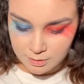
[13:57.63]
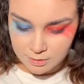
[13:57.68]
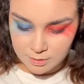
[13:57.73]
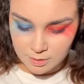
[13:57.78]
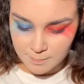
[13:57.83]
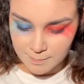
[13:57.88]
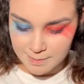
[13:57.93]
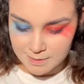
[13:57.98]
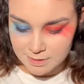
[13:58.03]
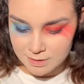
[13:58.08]
A
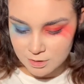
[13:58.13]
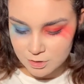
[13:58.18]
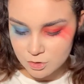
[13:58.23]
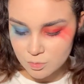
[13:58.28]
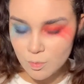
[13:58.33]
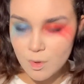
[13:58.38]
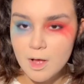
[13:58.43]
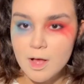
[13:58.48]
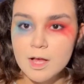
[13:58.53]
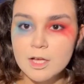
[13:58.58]
messy
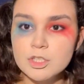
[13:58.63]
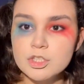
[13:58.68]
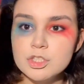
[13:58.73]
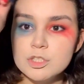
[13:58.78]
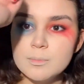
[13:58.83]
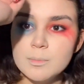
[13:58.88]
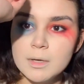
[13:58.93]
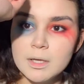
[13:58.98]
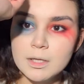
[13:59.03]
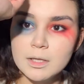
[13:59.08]
swatch,
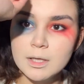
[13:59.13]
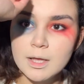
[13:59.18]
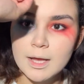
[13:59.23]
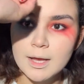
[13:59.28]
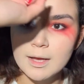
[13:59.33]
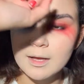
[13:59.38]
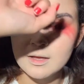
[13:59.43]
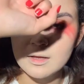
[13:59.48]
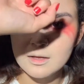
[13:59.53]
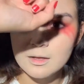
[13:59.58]
but
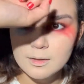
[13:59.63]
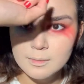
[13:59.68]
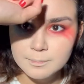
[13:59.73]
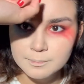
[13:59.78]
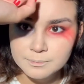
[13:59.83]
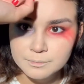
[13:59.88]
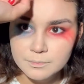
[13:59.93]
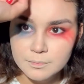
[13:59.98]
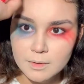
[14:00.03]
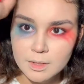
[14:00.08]
like
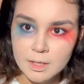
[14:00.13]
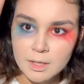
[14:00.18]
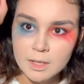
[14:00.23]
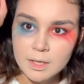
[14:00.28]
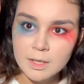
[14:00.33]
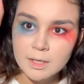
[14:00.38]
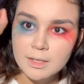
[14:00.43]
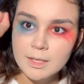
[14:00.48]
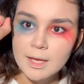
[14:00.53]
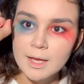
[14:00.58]

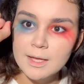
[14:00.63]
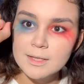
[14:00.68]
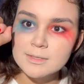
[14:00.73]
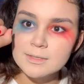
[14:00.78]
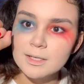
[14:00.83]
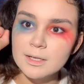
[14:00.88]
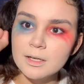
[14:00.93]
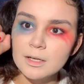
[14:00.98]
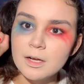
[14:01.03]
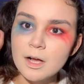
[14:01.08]
yeah, it's
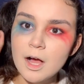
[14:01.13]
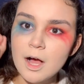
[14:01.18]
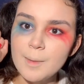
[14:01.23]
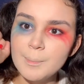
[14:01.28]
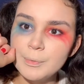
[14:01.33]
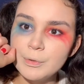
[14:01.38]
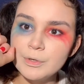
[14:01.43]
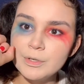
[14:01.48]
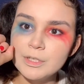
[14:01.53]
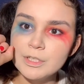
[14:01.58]
like a
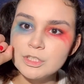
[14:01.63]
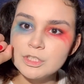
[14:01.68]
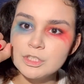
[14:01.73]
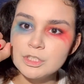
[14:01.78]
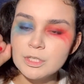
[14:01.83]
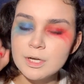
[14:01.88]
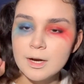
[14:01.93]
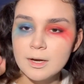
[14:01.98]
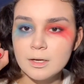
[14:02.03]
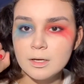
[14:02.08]
copperish
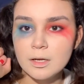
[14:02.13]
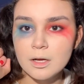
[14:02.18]
kind of